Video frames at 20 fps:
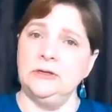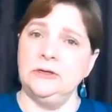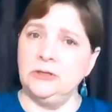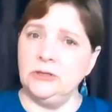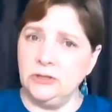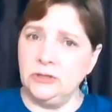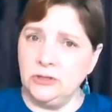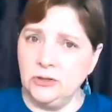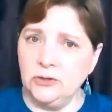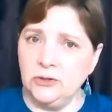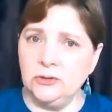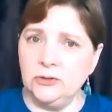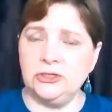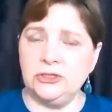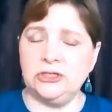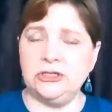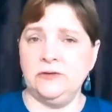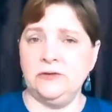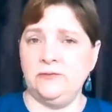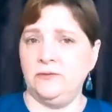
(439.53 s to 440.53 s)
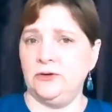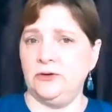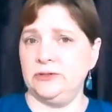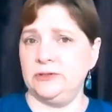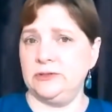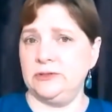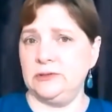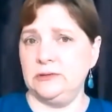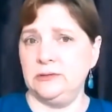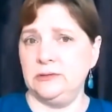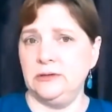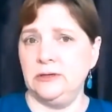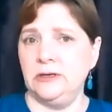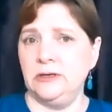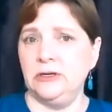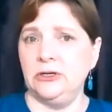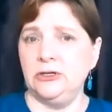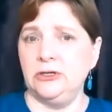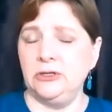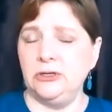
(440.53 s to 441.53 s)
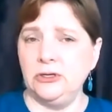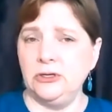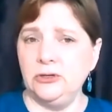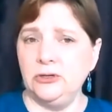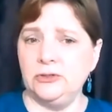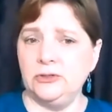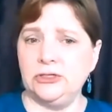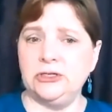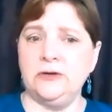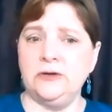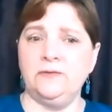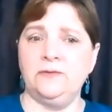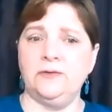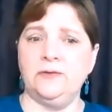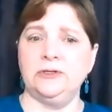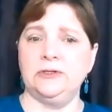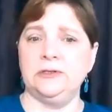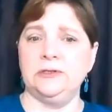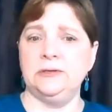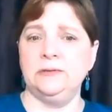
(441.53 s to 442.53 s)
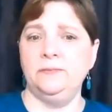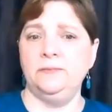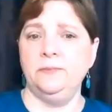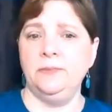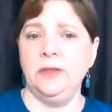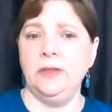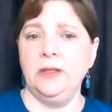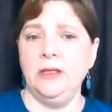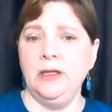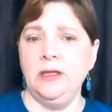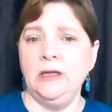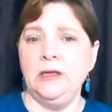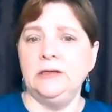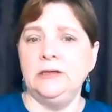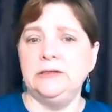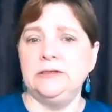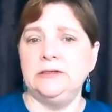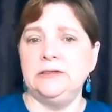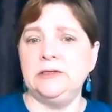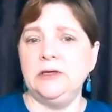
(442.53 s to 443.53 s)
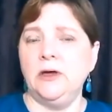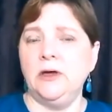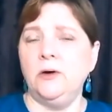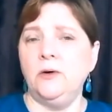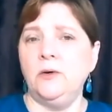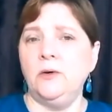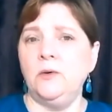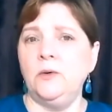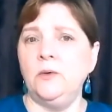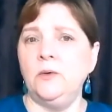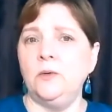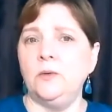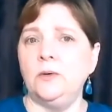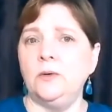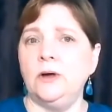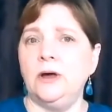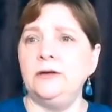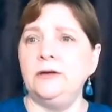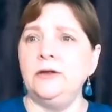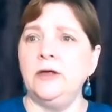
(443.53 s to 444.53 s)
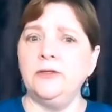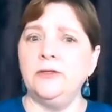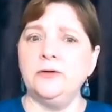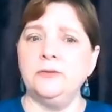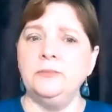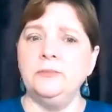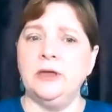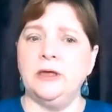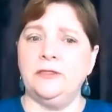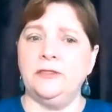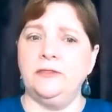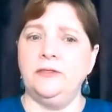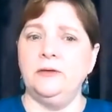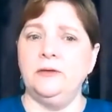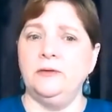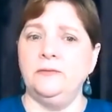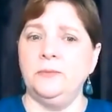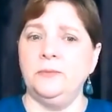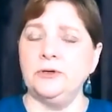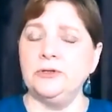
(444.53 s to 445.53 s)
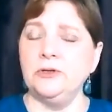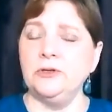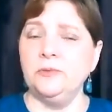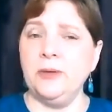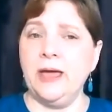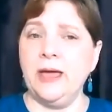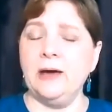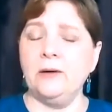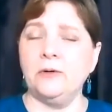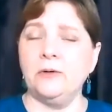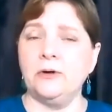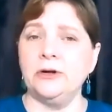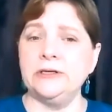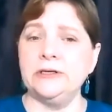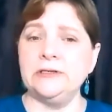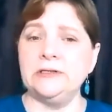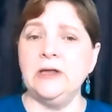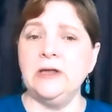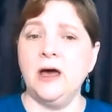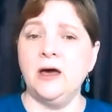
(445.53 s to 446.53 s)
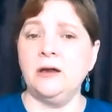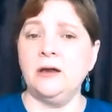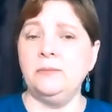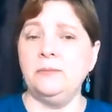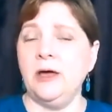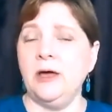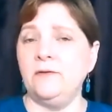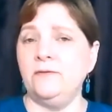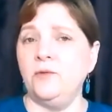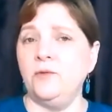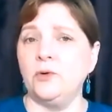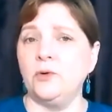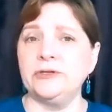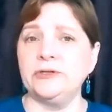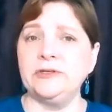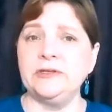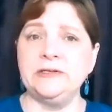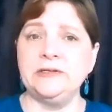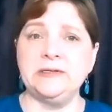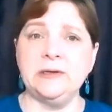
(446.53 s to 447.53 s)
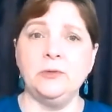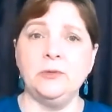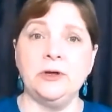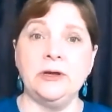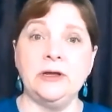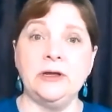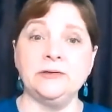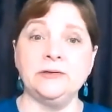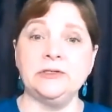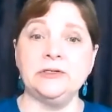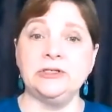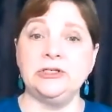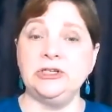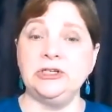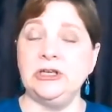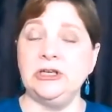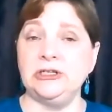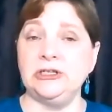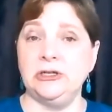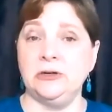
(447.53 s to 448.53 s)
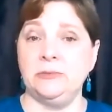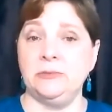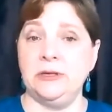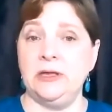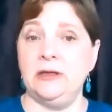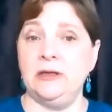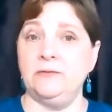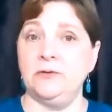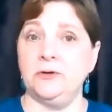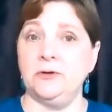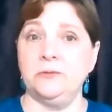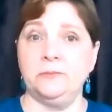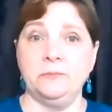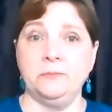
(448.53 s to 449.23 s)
Huge difference. Huge difference. So another myth, personal power is not about forcing someone else to change their behavior.